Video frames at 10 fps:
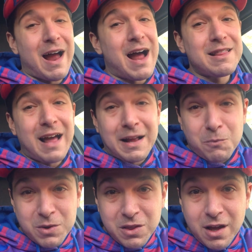I
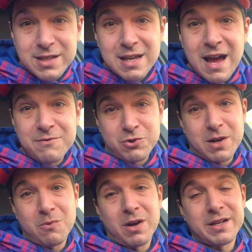would like to have
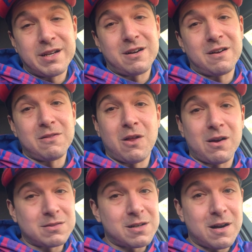Trey White here
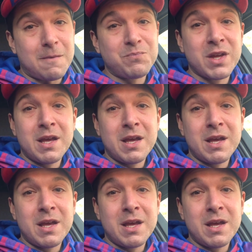long term,